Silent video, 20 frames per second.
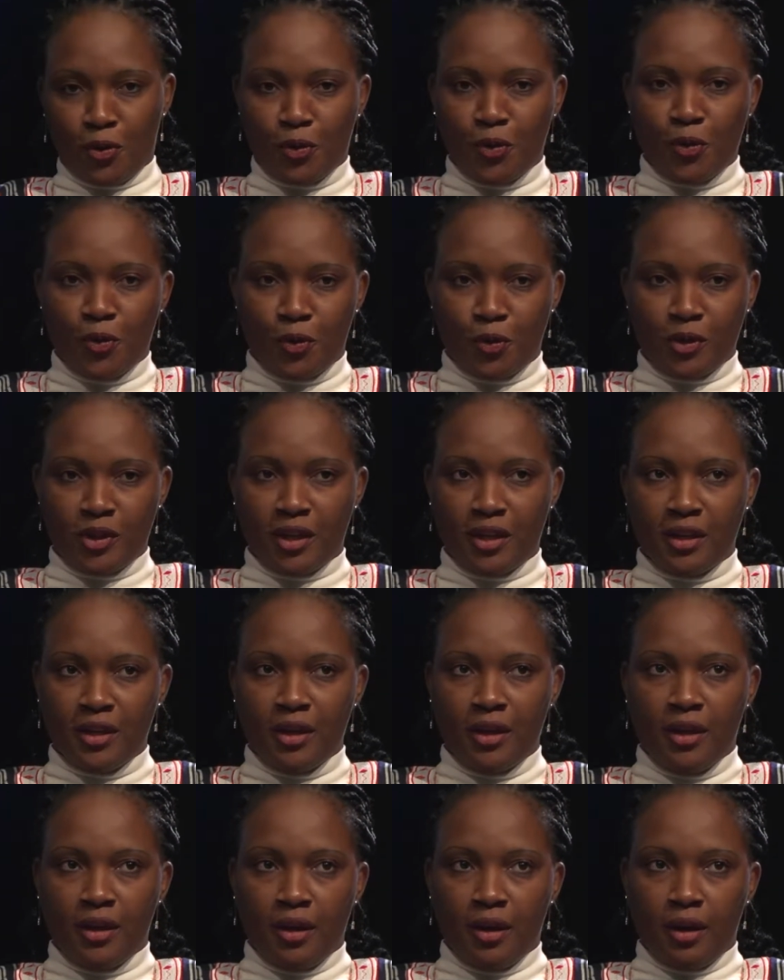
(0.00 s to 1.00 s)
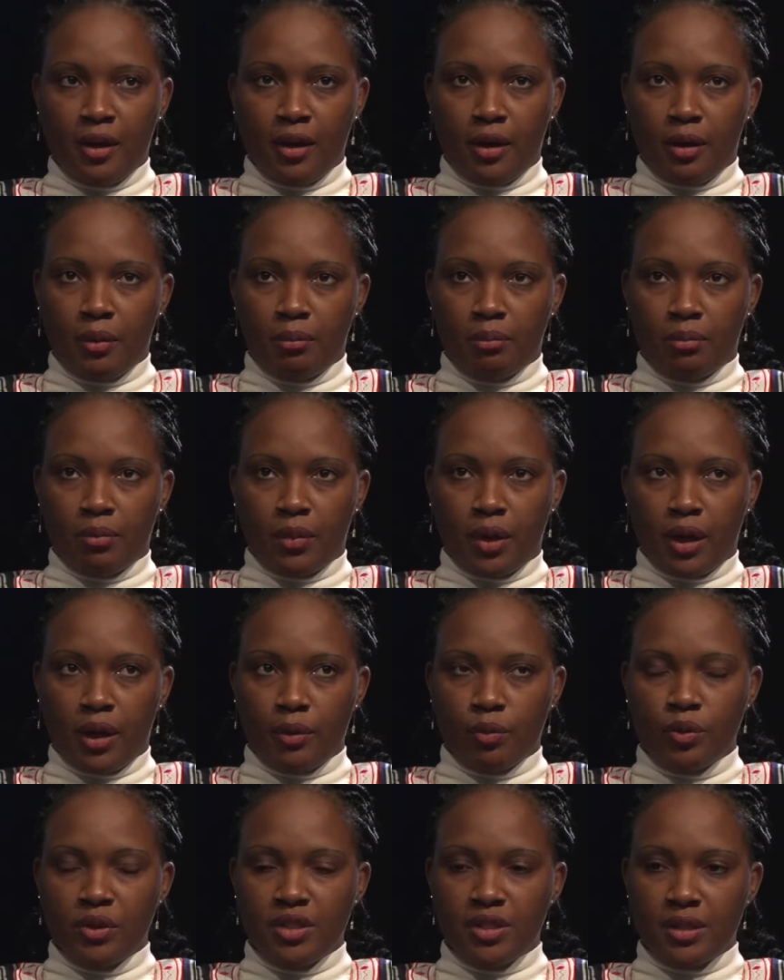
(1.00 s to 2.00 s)
Oh, okay. I
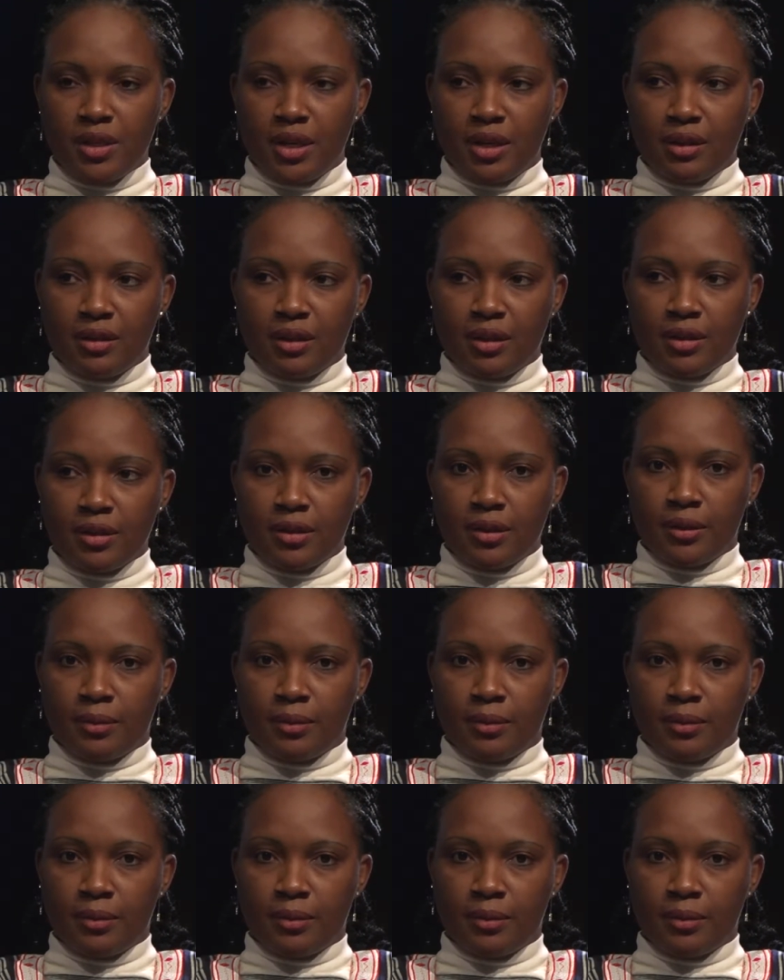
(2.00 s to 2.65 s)
would say that